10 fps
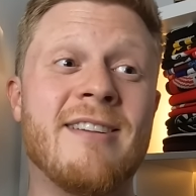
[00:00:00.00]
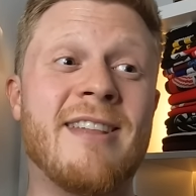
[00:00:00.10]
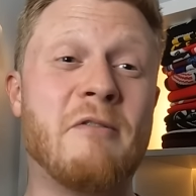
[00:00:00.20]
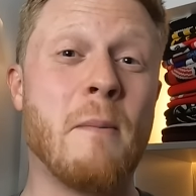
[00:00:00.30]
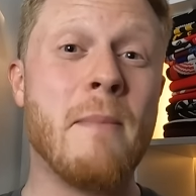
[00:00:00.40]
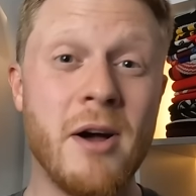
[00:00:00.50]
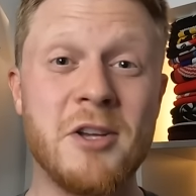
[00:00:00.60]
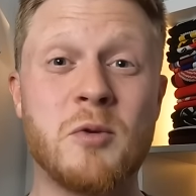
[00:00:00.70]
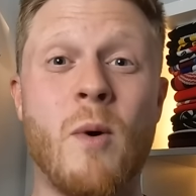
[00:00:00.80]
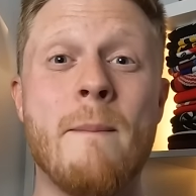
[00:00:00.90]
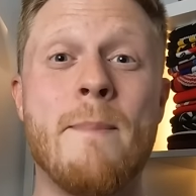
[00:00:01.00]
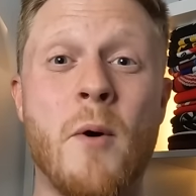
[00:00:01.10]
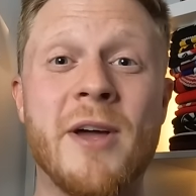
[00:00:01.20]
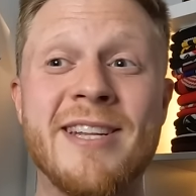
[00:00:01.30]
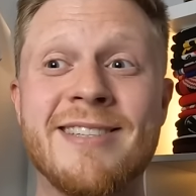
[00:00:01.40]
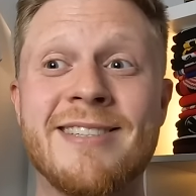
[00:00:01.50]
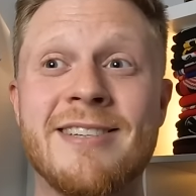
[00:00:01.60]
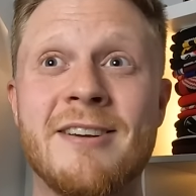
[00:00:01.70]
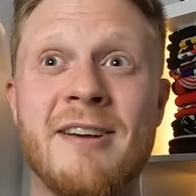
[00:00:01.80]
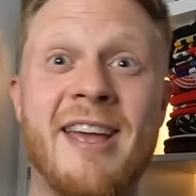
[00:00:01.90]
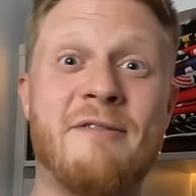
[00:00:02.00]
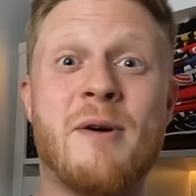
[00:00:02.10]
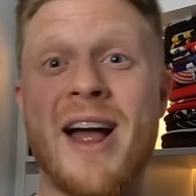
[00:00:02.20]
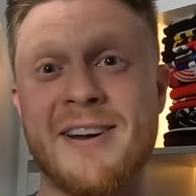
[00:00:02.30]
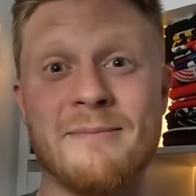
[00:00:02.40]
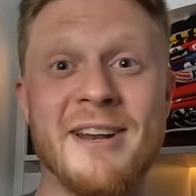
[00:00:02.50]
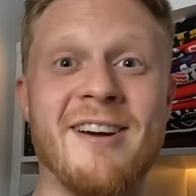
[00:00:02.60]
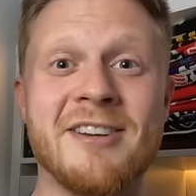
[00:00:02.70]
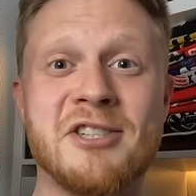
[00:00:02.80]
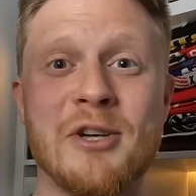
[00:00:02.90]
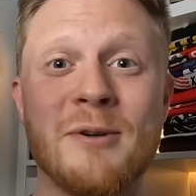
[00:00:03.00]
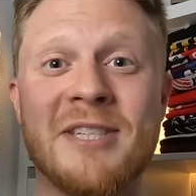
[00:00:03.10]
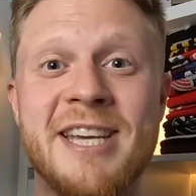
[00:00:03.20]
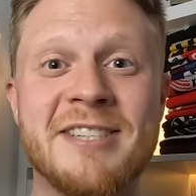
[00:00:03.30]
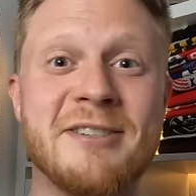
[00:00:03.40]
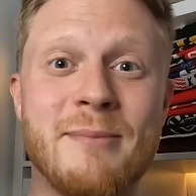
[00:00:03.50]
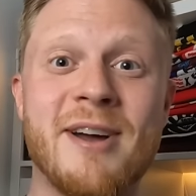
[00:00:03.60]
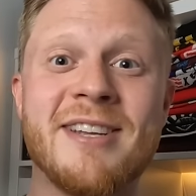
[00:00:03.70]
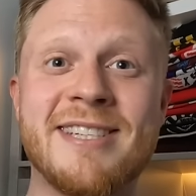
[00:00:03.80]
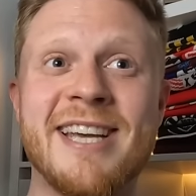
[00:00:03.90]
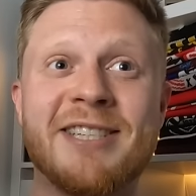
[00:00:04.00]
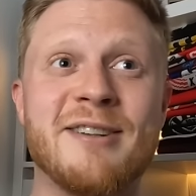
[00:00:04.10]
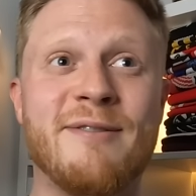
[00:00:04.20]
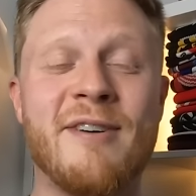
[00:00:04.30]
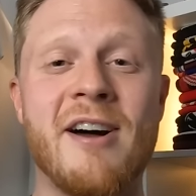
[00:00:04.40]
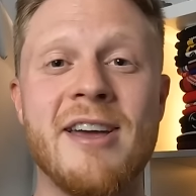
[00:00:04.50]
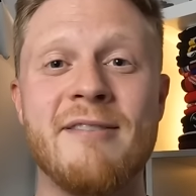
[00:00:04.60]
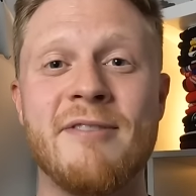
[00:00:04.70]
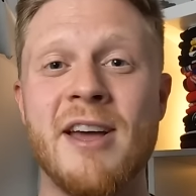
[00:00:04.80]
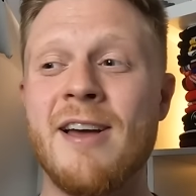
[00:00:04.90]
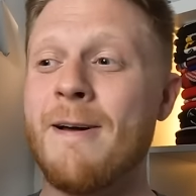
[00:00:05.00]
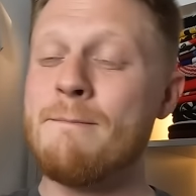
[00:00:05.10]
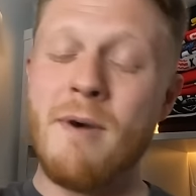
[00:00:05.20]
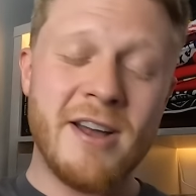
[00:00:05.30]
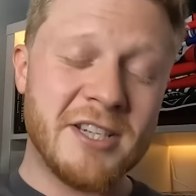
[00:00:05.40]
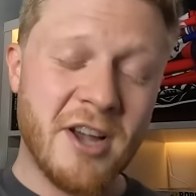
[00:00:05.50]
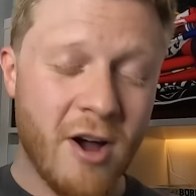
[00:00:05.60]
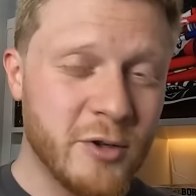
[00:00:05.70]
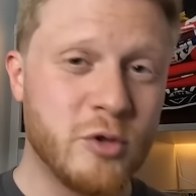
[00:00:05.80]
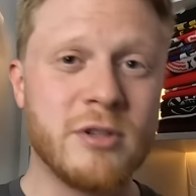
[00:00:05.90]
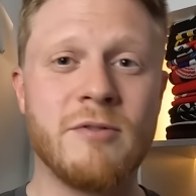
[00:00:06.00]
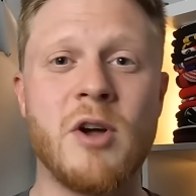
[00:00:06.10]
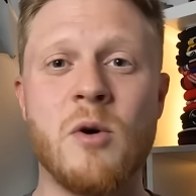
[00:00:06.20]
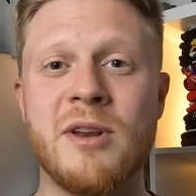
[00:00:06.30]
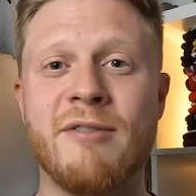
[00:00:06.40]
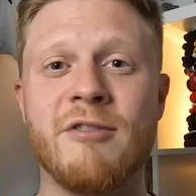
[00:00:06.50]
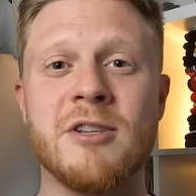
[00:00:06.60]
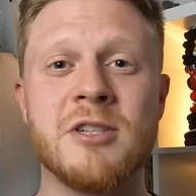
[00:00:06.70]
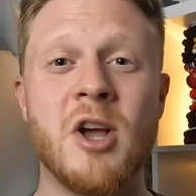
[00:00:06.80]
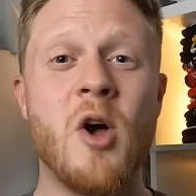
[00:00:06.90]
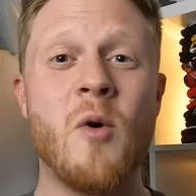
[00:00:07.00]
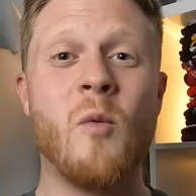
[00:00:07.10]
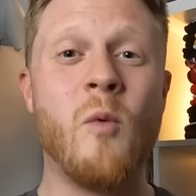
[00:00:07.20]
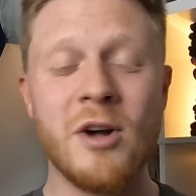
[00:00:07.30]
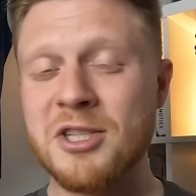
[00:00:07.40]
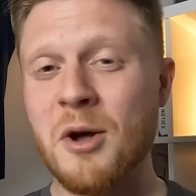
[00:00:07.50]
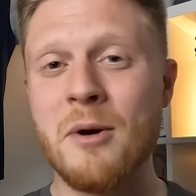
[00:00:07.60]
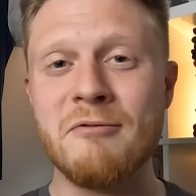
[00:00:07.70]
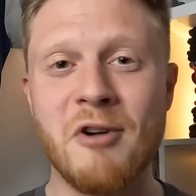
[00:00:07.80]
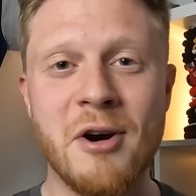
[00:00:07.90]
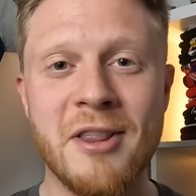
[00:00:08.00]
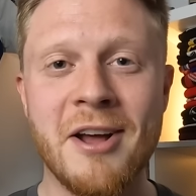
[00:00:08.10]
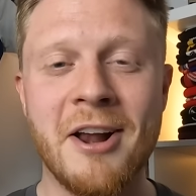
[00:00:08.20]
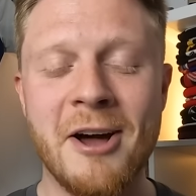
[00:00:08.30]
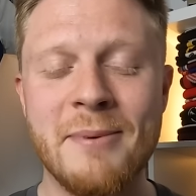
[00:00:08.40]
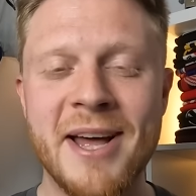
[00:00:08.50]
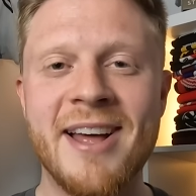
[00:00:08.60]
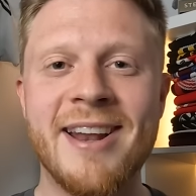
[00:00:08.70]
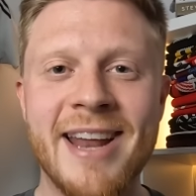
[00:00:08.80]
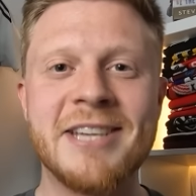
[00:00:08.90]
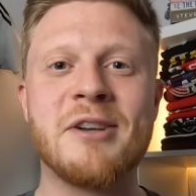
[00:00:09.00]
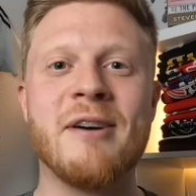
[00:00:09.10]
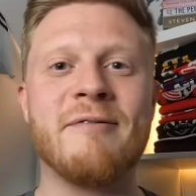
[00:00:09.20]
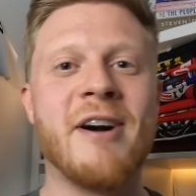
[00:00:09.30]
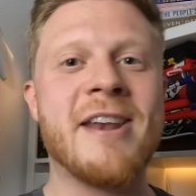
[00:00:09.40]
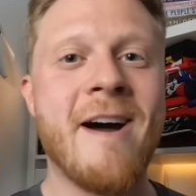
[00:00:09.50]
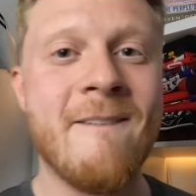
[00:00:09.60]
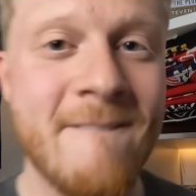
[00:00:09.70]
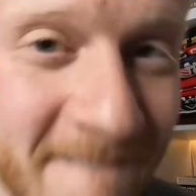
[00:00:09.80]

They've got minus 1 points. If you add up the last two seasons, the minus six and the five, minus hundreds of goal difference. What's going wrong at the club? Let's go and find out.